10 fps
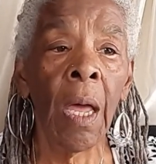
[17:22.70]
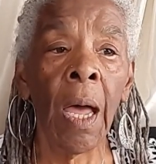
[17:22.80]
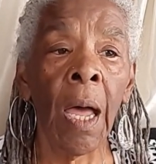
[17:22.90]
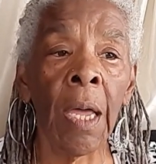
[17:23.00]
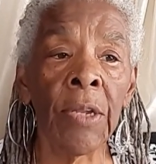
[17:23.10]

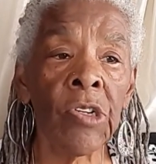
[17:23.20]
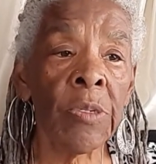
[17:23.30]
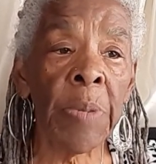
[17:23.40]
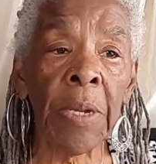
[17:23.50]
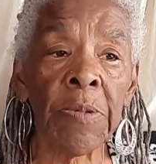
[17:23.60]
and
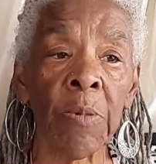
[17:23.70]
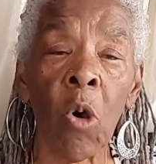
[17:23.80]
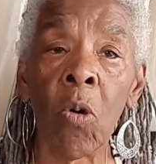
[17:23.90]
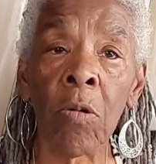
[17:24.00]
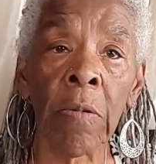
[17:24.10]
just pick up some
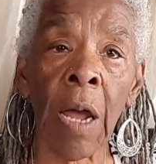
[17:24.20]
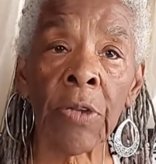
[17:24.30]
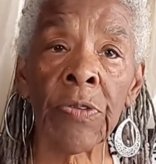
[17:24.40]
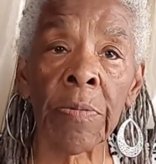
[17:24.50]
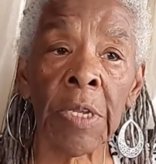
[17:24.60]
cold
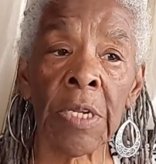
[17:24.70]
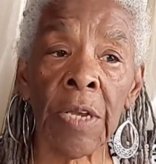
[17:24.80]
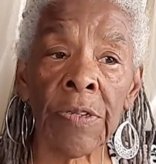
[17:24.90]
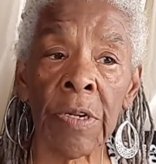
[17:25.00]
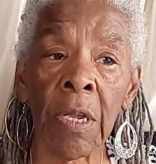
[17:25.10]
rocks from the
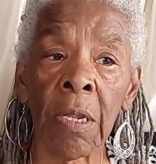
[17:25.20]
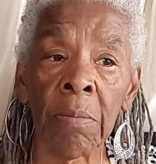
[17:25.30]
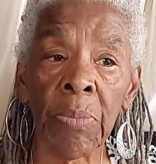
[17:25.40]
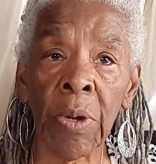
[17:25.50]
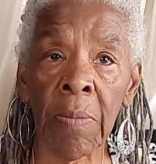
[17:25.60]
desert
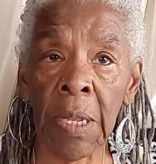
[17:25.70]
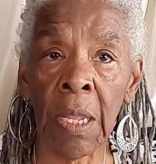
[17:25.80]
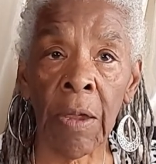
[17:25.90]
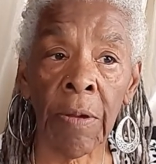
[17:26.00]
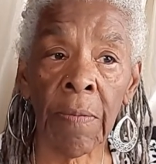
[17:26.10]
and put them in
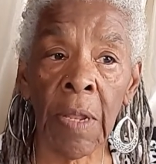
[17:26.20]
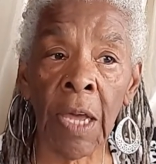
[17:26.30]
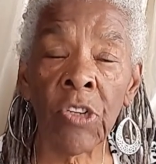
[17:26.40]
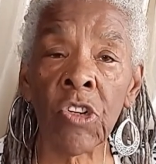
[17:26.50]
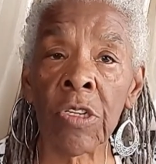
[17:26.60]
there.
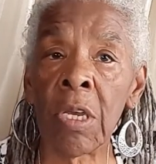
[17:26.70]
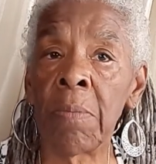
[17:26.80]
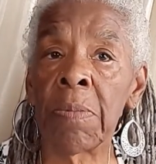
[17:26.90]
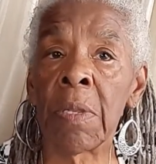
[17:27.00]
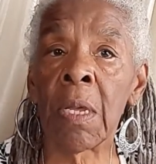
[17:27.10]
That should
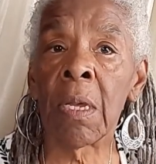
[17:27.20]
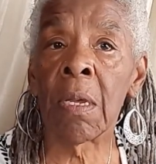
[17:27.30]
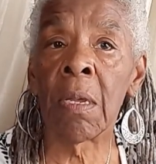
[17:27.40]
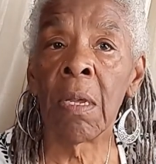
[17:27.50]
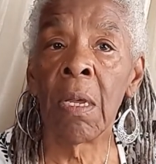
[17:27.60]
keep the
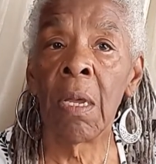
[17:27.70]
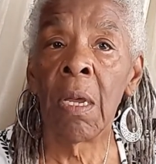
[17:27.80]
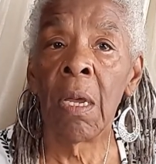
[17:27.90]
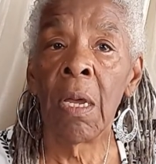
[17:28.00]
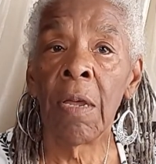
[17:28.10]

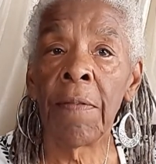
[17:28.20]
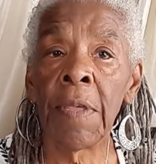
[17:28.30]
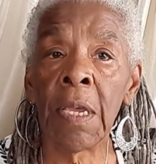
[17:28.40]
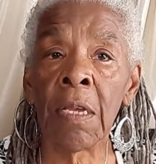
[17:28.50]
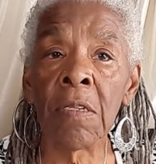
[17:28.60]

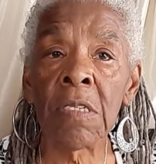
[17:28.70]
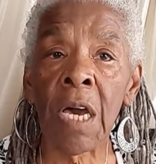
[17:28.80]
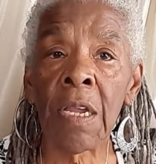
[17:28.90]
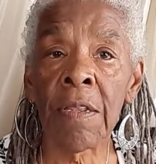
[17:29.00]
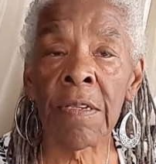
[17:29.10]

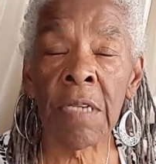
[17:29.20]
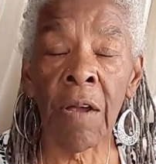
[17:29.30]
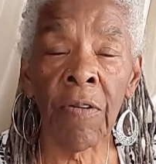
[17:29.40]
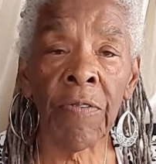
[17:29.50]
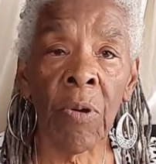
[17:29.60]
inside of the
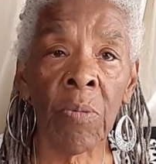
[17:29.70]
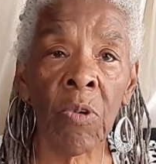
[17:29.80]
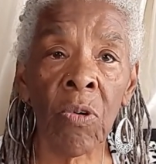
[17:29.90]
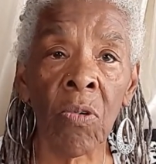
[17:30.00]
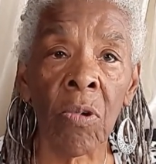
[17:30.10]
styrofoam
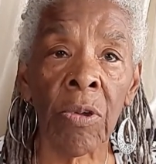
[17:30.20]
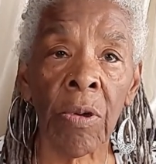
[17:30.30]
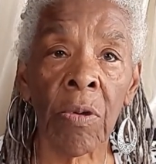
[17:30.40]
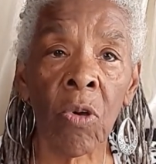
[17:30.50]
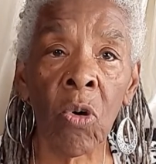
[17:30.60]

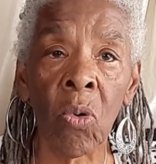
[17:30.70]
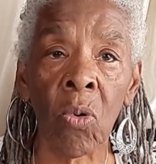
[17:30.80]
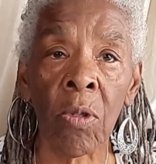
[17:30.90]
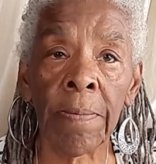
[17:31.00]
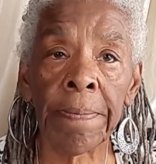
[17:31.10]
cooler
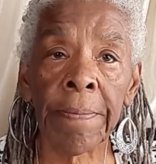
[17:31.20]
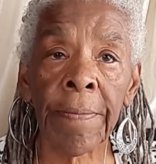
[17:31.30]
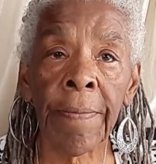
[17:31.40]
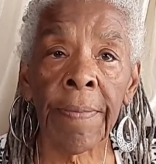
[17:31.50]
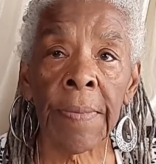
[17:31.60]
cool,
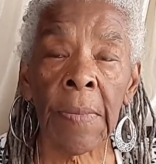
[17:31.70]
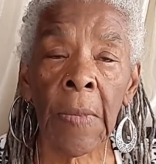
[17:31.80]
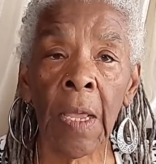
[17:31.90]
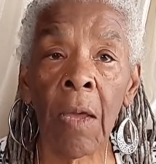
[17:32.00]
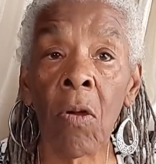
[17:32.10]

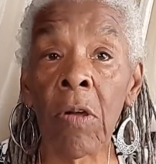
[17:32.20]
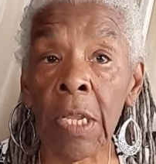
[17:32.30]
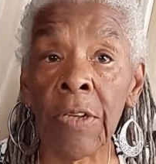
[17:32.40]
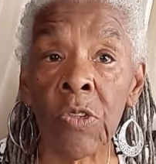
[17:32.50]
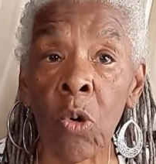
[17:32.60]
or at
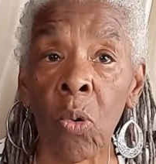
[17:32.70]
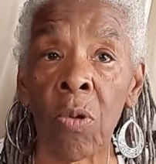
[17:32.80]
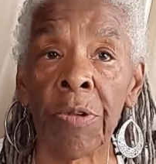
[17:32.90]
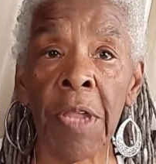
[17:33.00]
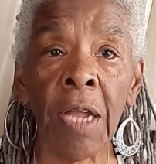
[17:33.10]
least cool,
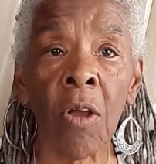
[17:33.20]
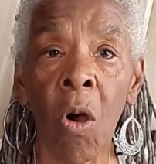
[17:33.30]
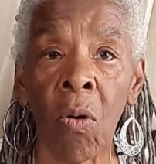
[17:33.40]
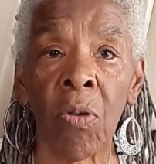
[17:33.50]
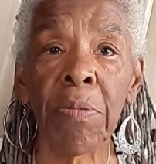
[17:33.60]
not
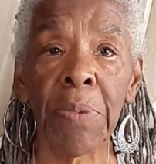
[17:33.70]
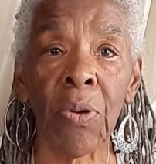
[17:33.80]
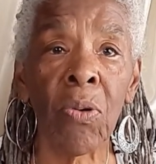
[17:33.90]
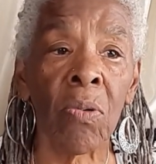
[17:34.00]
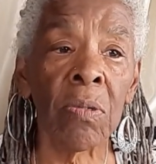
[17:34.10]
cold, but
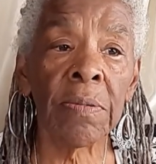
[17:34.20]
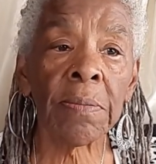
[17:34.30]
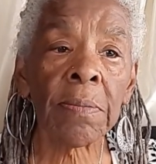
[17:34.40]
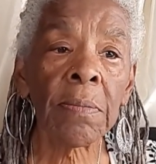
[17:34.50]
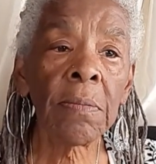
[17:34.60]
cool.
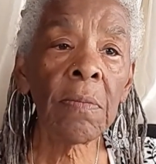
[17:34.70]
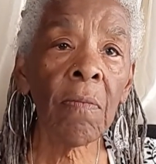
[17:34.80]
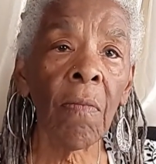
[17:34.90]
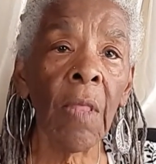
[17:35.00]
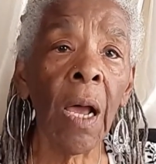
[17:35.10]

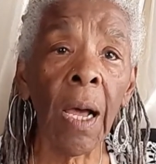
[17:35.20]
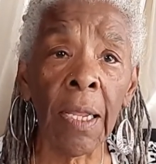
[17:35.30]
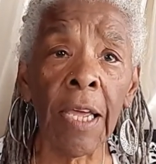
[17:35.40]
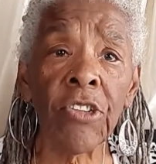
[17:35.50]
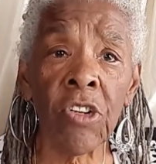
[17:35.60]
I'll
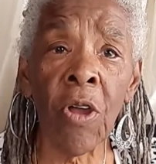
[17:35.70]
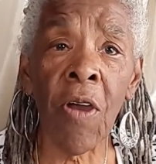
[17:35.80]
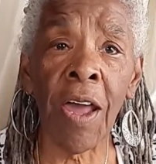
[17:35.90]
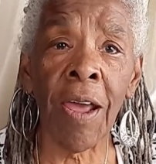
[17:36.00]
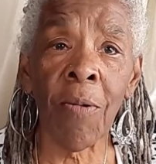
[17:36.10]
let you know
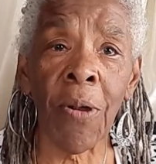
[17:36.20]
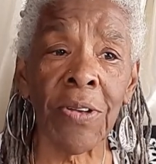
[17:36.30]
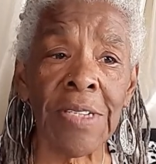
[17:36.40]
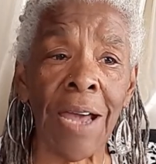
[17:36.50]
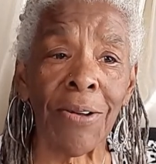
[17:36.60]
how that
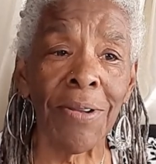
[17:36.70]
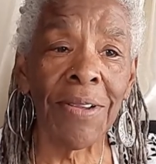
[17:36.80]
works out.